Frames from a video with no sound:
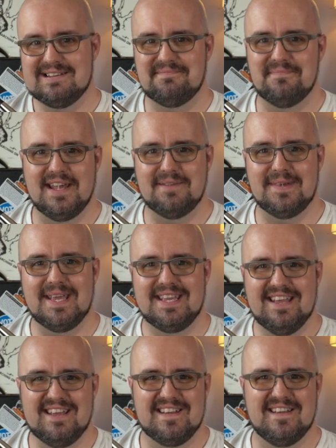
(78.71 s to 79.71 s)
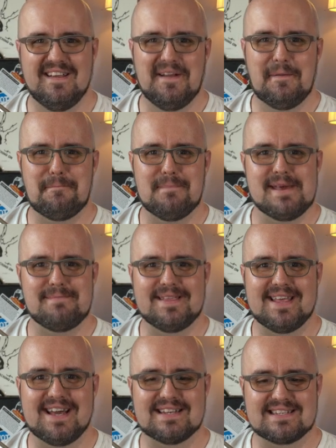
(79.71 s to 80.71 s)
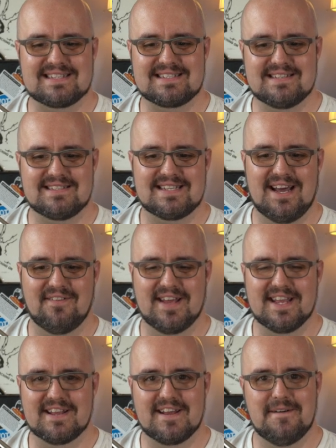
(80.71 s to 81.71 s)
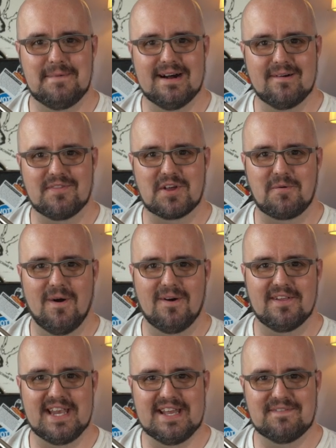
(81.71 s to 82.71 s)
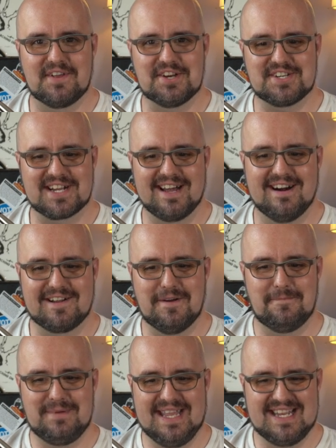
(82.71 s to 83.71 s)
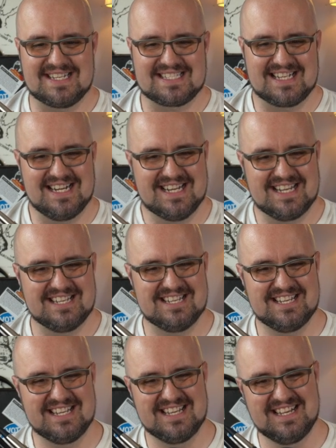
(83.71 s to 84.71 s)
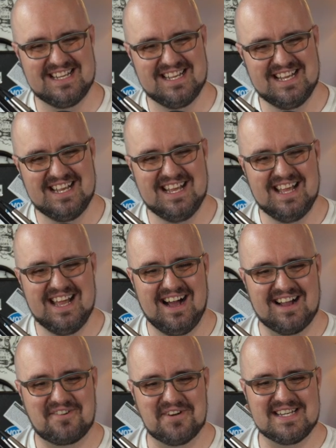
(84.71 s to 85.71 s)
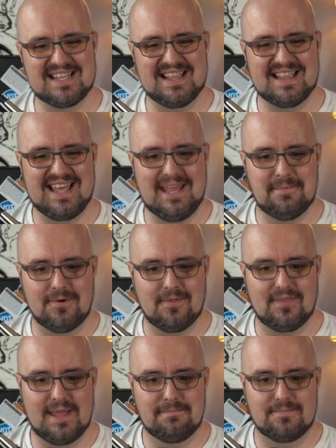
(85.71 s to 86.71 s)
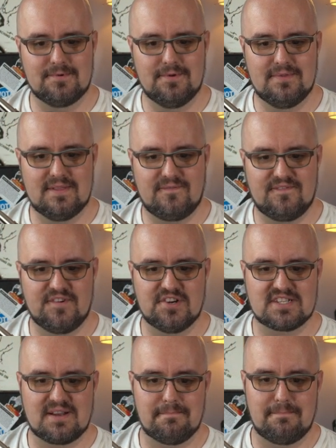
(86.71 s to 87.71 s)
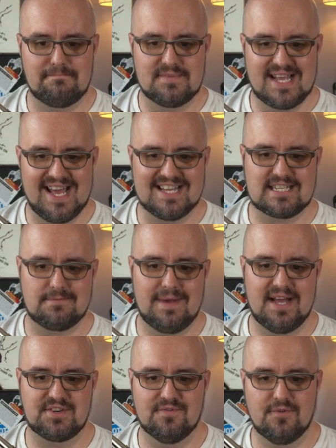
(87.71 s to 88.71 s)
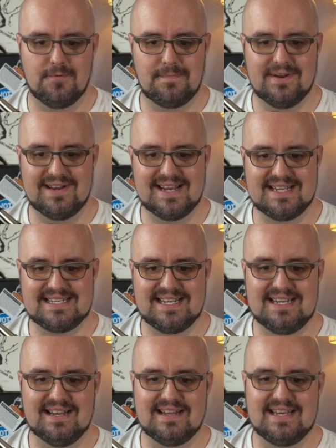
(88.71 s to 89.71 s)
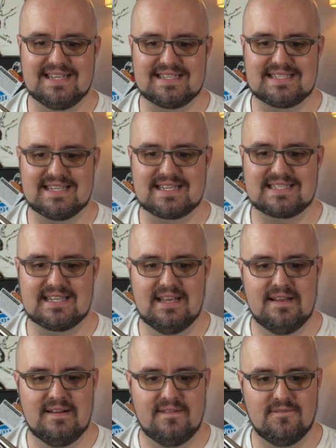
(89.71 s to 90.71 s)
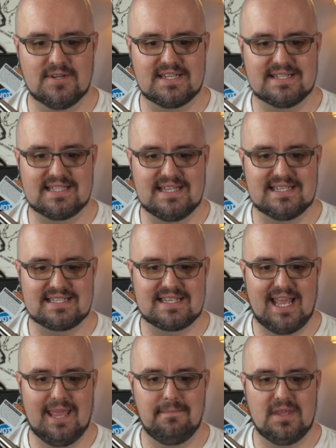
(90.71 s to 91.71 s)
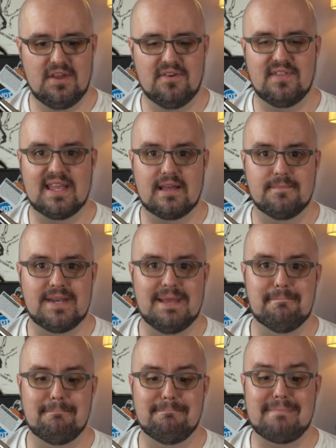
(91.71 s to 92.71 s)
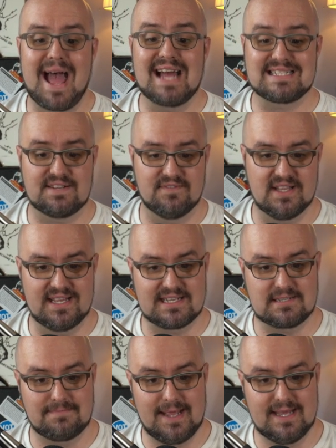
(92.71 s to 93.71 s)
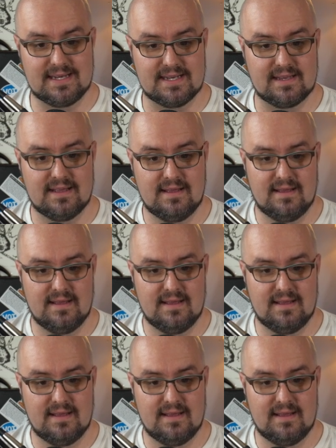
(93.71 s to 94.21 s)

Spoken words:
Maybe that's telling about the quality of their Chicago pizza. According to the label, they brewed the first test batch of root beer in 1996, which is the same year the company massively expanded